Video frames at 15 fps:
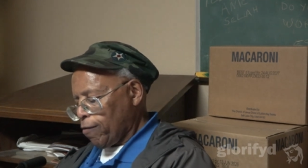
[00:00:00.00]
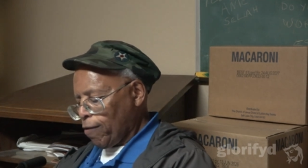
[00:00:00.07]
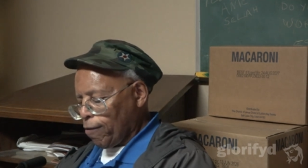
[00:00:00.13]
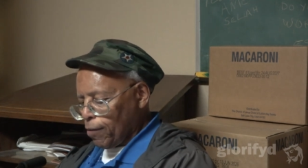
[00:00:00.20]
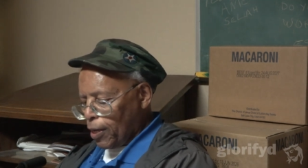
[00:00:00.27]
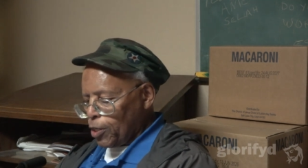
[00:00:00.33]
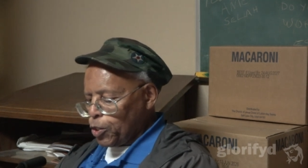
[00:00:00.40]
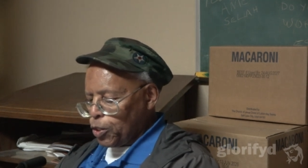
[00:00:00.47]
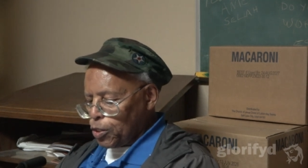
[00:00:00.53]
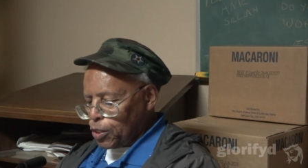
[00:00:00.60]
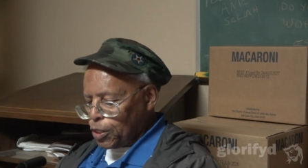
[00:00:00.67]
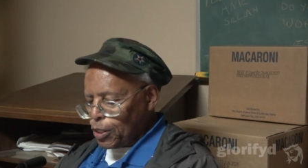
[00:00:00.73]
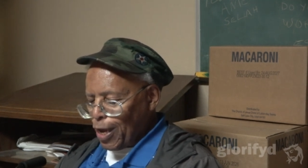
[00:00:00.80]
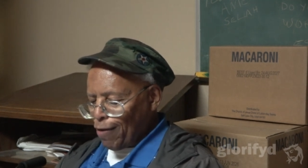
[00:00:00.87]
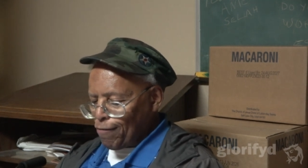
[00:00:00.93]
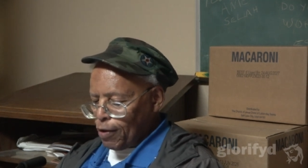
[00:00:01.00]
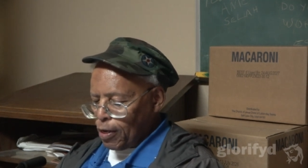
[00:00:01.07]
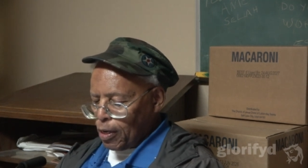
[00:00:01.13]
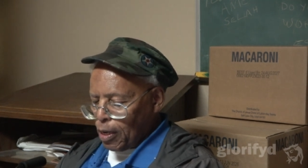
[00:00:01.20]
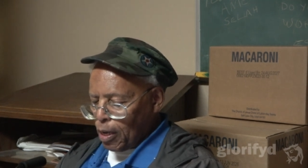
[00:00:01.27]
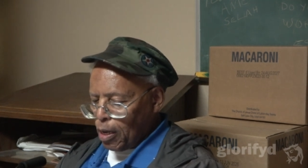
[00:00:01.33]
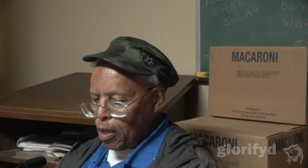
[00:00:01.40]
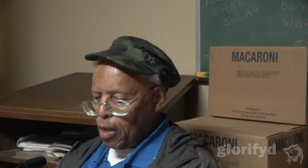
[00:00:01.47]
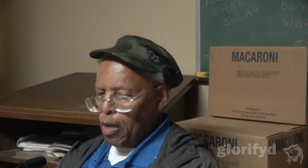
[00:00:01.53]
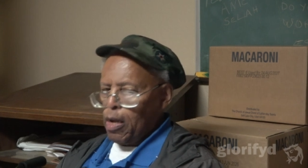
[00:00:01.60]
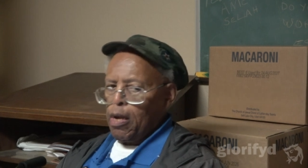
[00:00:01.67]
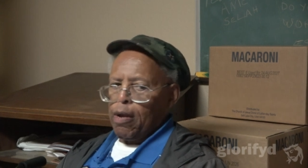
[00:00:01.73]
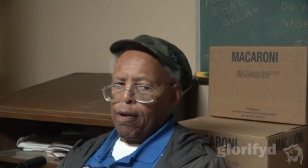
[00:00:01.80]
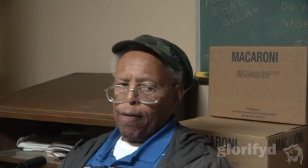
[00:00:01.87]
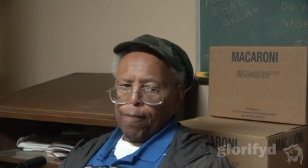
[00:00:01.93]
Revelation 7,
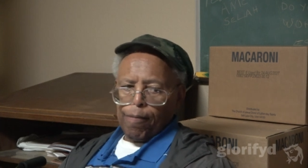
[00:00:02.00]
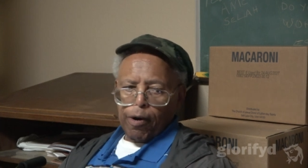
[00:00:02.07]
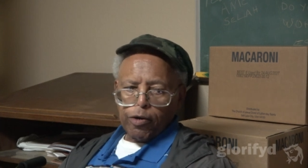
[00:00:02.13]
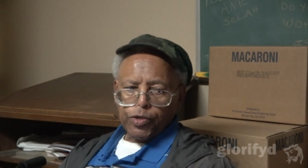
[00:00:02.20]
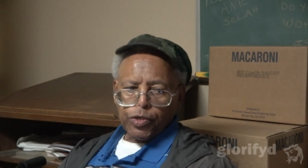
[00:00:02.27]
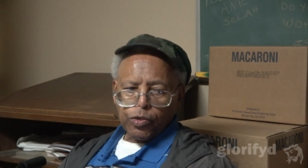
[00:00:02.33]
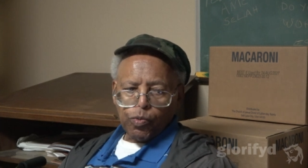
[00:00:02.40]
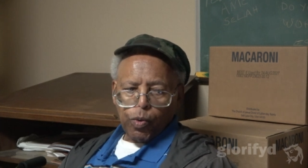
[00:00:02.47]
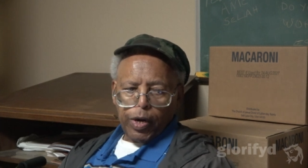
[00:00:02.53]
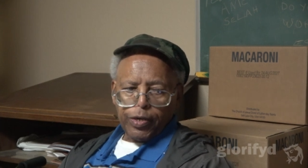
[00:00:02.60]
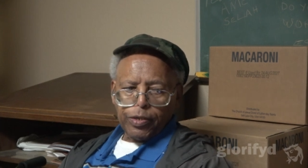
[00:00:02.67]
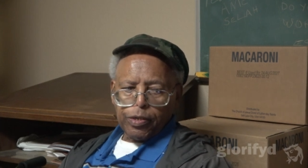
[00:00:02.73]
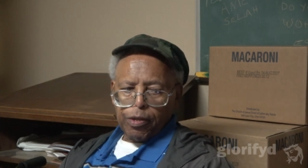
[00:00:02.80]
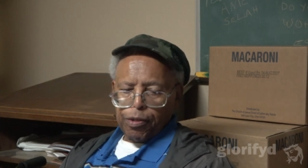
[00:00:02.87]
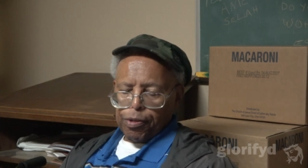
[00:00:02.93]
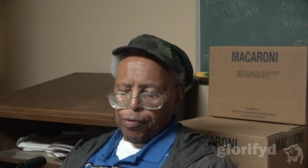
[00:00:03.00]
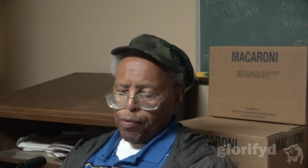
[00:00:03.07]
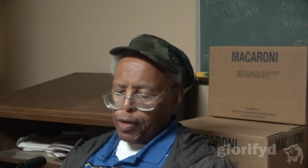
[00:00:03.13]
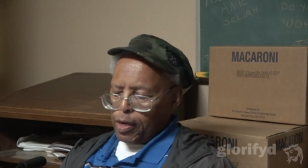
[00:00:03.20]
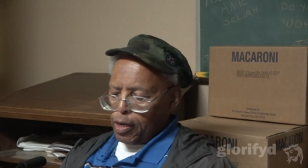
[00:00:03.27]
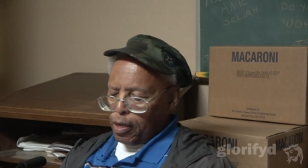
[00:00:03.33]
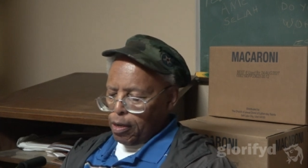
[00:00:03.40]
verses 1 to 3.